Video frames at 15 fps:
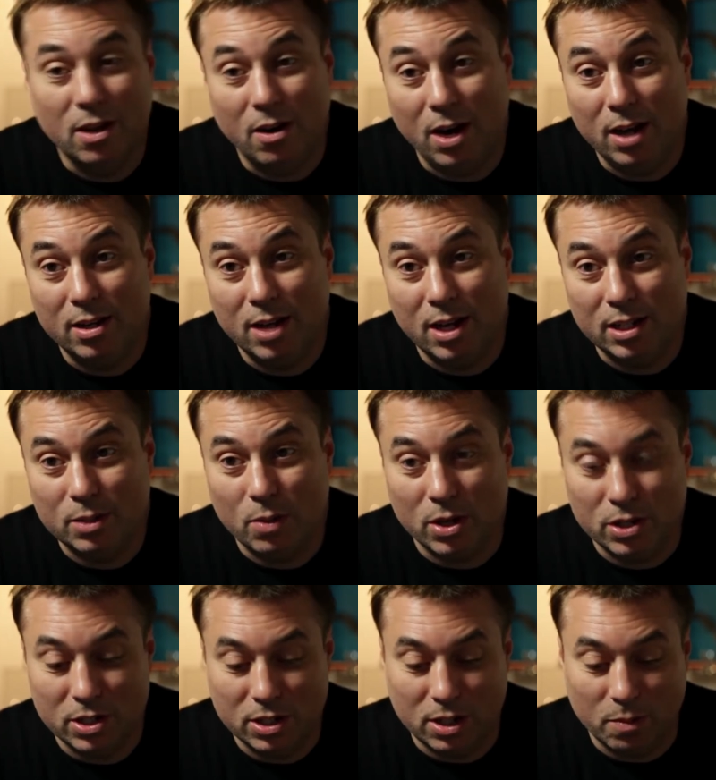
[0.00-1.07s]
All right, next
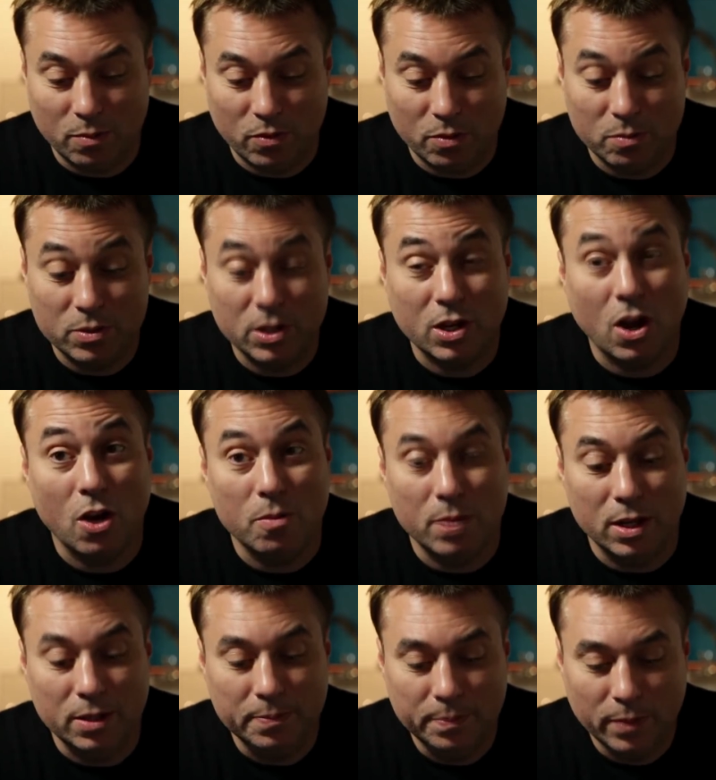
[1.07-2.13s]
question comes from
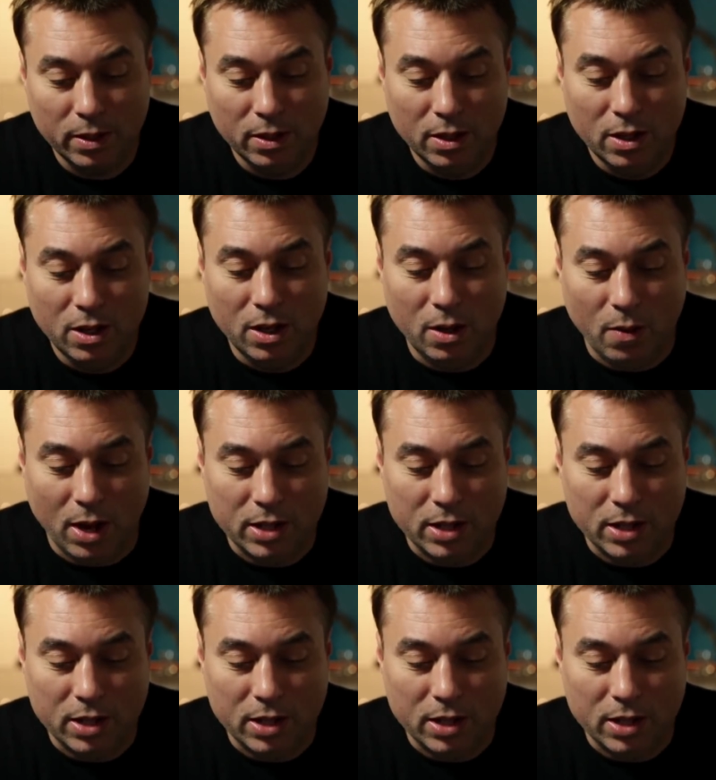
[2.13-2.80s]
Takomi, who